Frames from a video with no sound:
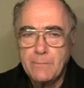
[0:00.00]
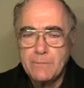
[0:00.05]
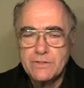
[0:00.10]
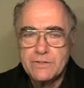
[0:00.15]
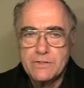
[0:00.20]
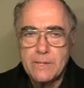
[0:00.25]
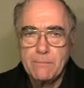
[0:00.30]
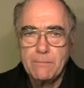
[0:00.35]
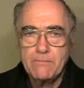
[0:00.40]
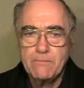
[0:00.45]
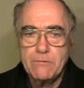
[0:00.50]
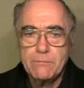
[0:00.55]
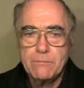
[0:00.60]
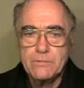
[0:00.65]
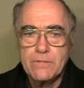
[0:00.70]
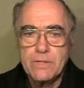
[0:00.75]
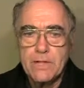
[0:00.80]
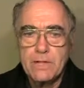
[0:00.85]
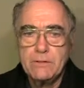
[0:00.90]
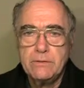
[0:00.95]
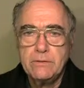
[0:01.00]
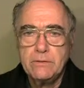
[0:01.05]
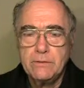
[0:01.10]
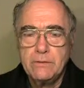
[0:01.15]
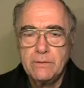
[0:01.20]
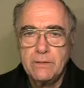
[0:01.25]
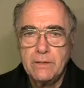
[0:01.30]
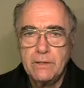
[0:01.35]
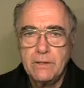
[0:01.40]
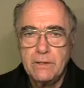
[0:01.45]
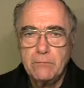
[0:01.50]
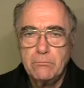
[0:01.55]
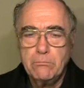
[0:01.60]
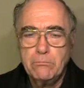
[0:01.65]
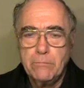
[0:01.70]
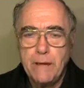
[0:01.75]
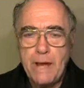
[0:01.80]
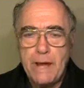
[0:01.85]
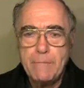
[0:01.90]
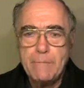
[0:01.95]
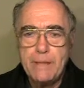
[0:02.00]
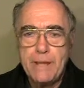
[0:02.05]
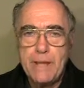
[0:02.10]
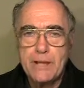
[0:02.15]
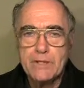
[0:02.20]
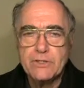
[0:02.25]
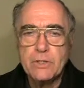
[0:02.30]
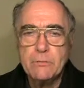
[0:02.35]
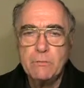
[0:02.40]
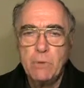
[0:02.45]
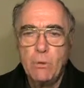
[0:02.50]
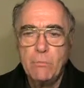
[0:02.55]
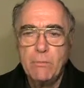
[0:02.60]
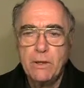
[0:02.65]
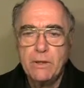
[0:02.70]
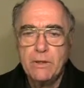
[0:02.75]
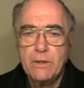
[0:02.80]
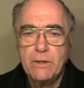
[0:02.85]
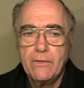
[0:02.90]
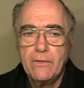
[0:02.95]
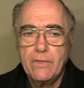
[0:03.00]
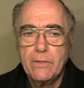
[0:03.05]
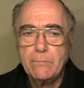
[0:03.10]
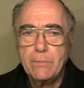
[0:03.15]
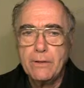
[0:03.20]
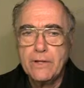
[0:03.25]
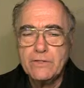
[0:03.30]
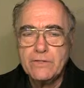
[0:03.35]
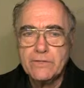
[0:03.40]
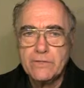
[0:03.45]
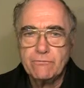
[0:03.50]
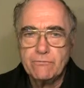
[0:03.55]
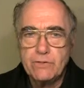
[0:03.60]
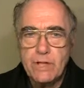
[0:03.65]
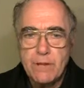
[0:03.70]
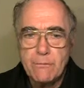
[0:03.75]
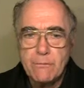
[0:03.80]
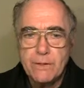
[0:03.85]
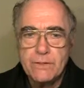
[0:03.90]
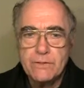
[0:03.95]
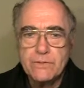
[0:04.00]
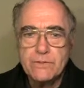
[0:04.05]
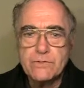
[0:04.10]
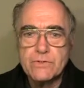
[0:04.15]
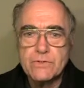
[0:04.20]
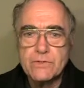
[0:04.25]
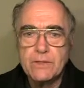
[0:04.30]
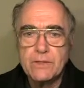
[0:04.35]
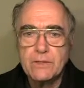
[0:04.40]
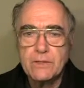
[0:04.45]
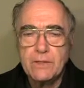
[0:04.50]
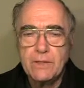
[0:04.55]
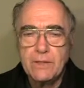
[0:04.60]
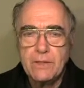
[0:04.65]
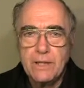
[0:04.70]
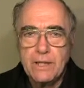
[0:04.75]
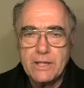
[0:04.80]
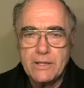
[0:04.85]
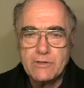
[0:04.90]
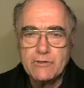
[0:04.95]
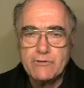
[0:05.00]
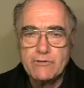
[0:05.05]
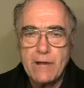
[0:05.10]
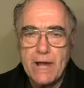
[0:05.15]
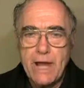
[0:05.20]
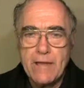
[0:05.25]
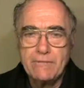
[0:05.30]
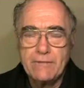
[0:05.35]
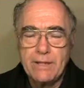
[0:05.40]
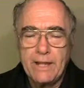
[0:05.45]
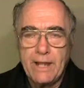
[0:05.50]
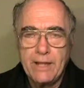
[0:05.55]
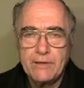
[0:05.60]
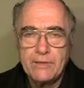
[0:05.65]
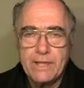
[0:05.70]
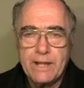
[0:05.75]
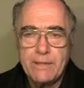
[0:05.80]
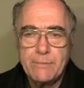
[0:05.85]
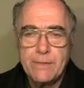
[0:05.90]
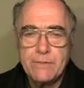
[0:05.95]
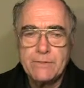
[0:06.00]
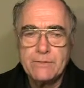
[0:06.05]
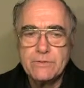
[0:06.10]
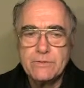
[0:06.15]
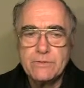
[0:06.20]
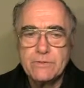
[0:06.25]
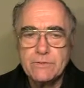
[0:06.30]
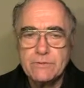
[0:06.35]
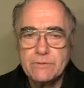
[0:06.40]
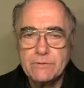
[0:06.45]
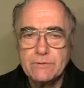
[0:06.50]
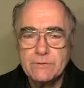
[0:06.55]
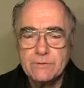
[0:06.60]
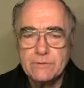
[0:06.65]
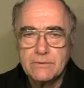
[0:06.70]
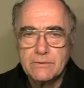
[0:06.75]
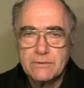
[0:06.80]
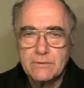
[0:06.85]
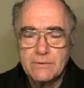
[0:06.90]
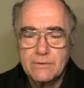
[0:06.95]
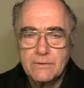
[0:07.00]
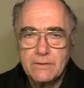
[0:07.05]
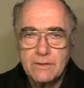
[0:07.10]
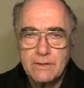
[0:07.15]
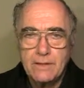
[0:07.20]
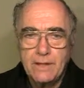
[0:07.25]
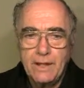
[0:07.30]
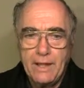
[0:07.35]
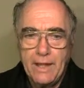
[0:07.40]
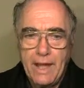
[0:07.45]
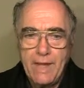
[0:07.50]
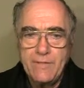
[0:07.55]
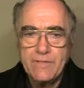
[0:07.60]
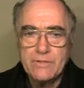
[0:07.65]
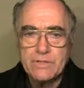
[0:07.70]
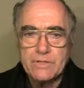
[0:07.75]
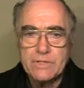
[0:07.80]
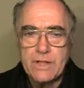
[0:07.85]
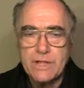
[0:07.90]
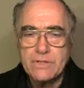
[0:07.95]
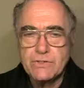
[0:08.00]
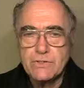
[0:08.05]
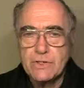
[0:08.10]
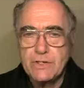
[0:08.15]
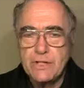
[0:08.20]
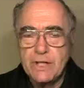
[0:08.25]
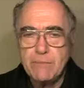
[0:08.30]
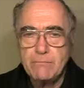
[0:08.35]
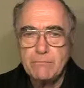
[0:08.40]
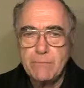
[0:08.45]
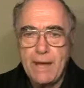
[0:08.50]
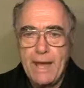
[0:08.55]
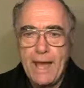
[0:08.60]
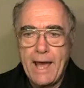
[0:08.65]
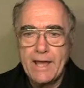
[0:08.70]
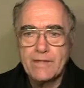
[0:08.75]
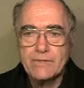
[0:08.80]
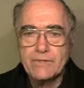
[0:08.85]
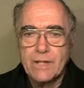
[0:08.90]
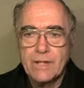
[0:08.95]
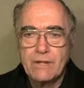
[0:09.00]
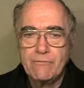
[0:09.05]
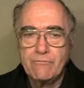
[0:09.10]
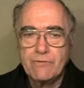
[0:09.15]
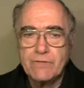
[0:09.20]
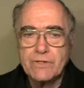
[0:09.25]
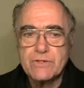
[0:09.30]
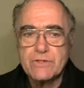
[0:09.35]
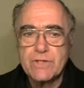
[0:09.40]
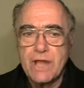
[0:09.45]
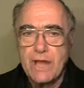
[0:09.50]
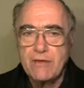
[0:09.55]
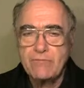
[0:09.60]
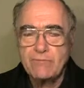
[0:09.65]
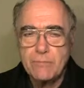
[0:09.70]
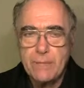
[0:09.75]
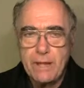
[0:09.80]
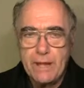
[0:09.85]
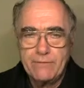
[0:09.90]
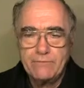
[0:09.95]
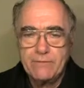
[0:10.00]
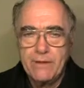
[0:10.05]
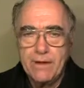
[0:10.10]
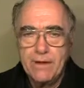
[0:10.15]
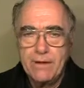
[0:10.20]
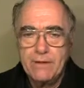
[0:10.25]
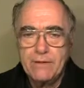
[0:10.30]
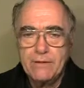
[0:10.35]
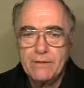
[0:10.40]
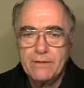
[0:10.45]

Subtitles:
But some of them said, By Beelzebub, the prince of demons, he is driving out demons. Others tested him by asking for a sign from heaven.